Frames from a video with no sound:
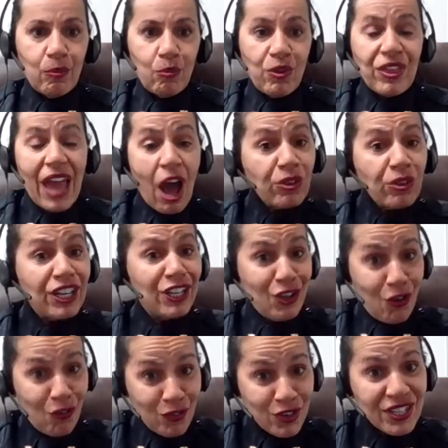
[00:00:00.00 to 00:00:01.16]
without any
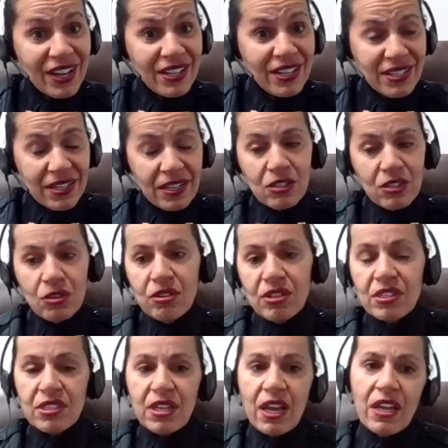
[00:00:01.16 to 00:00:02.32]
oversight to
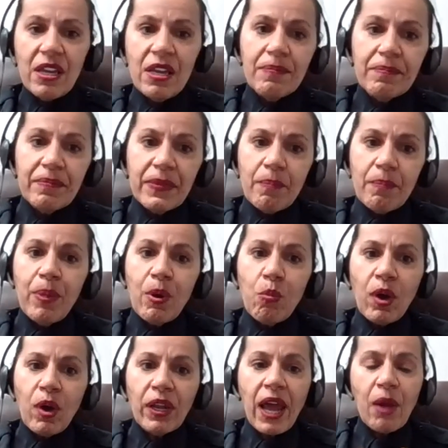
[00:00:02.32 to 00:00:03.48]
this day. But
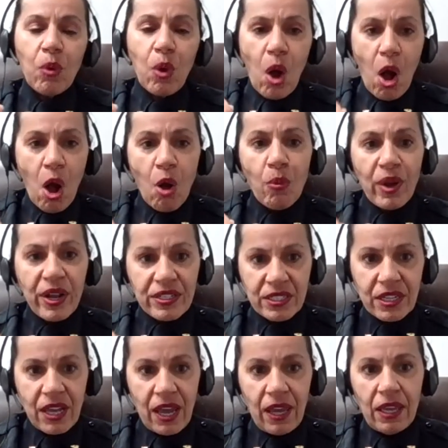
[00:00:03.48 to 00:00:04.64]
what I will always
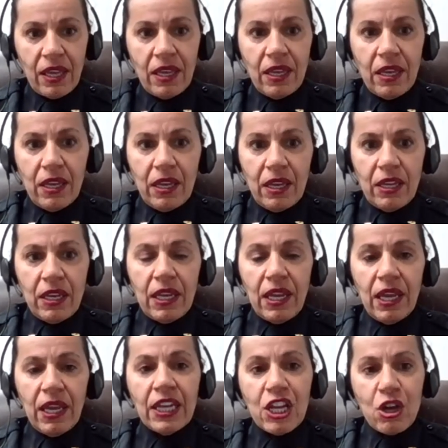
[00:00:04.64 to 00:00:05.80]
say,
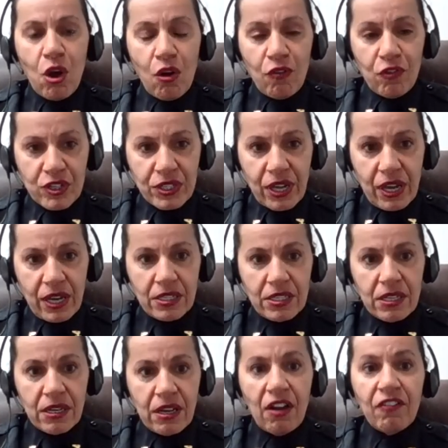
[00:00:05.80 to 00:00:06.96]
any oversight
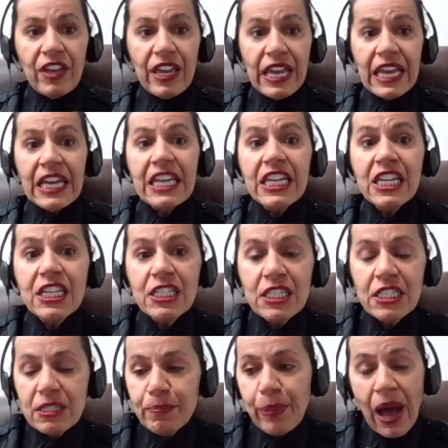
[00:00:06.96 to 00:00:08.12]
of any
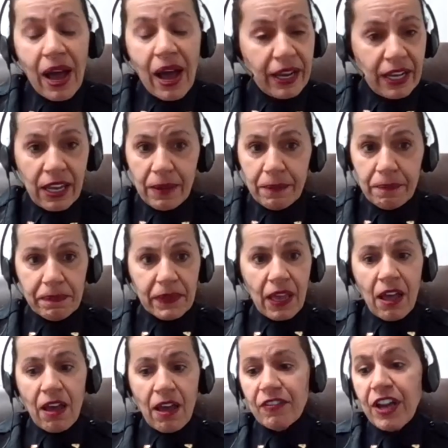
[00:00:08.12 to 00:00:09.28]
body
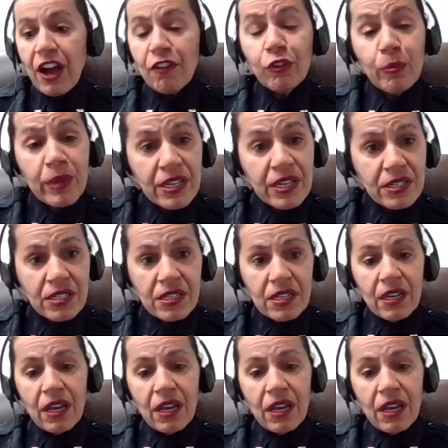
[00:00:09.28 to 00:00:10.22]
of government,